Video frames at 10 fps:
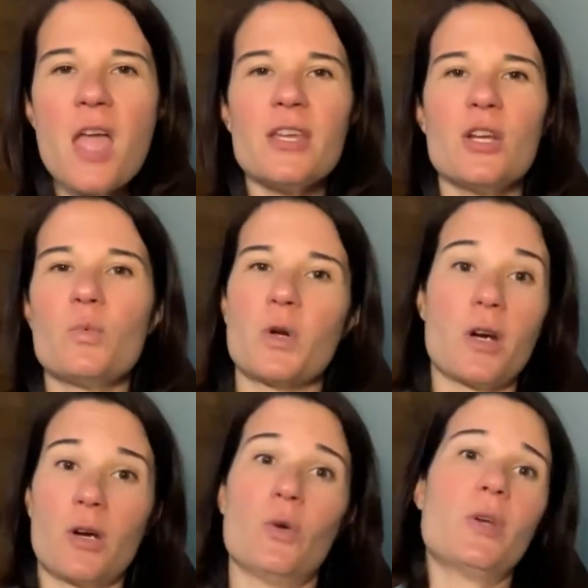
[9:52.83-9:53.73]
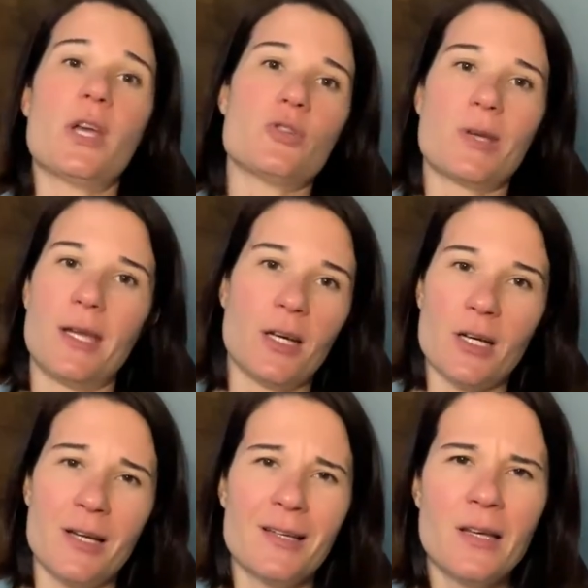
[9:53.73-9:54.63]
We're our own country
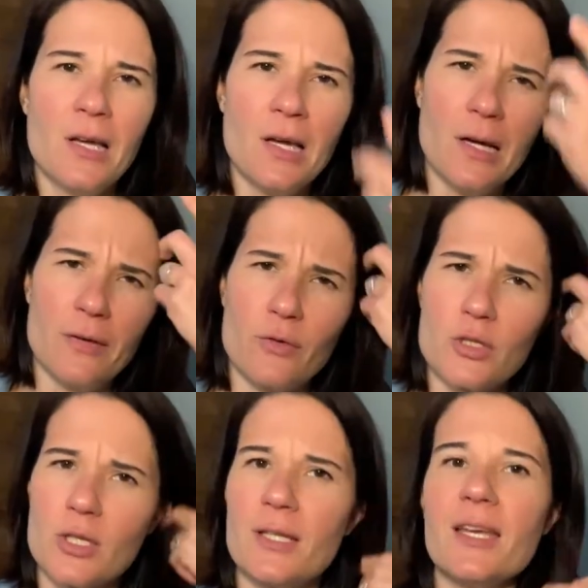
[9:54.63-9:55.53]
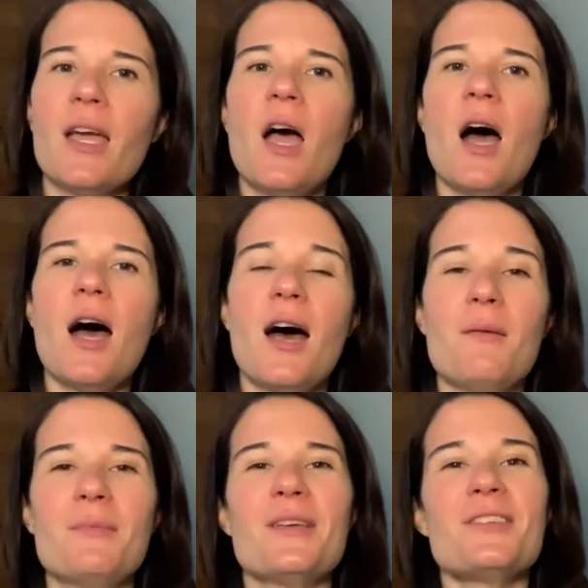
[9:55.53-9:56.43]
here. fortunately.
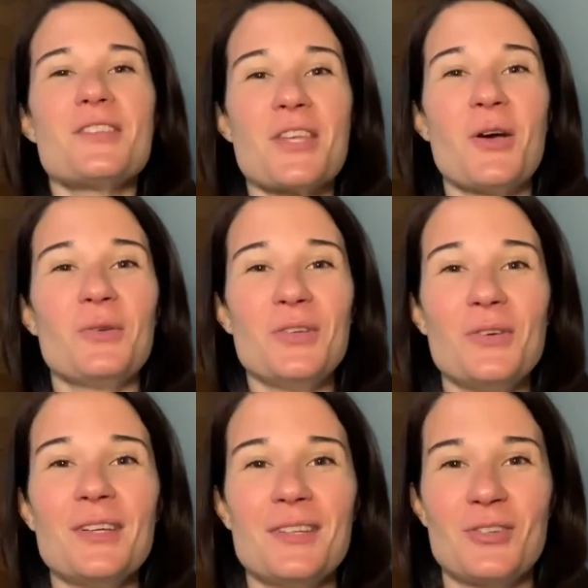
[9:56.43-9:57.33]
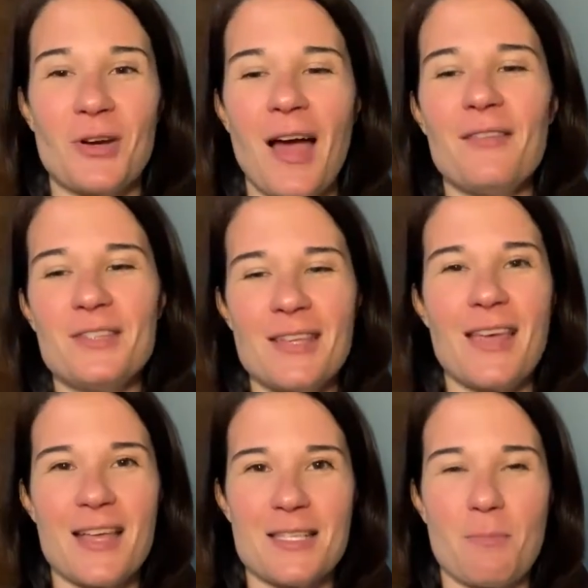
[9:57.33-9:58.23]
So you can drive to
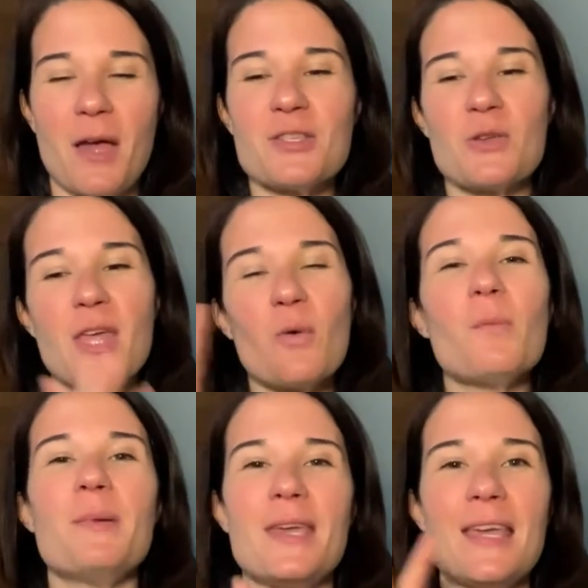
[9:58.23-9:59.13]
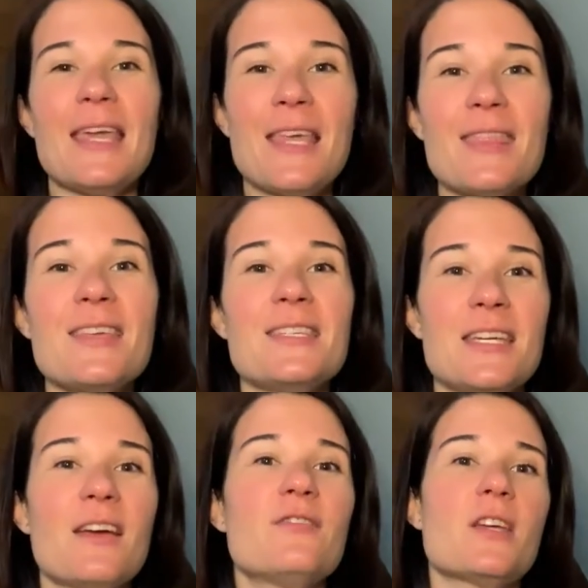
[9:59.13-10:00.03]
that spot. So they will be in the
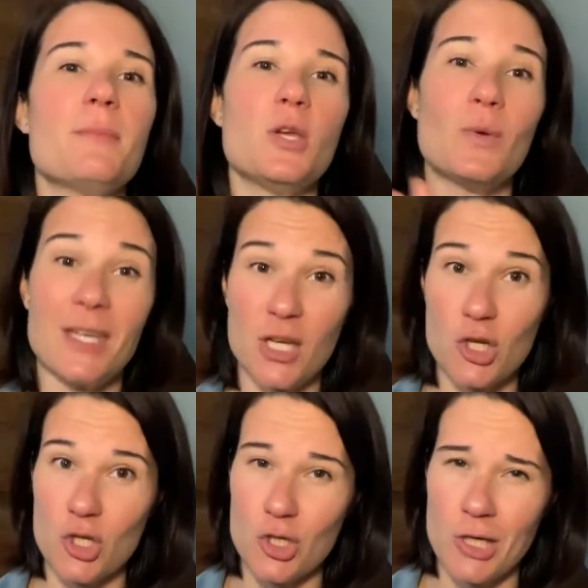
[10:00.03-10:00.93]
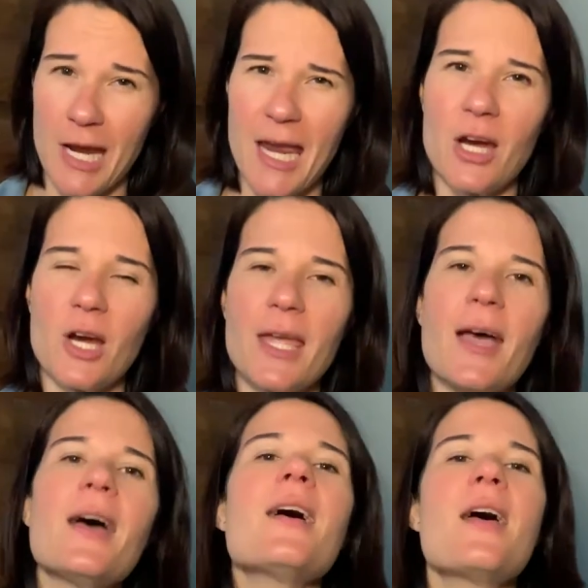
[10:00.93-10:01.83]
DFW-ish
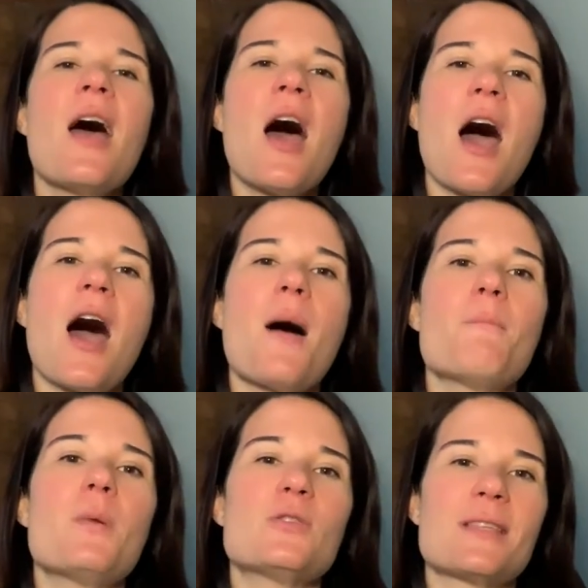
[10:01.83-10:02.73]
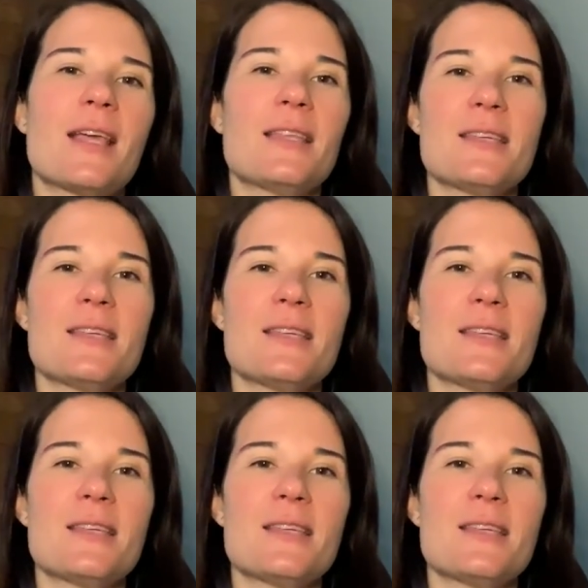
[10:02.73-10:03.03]
area, most likely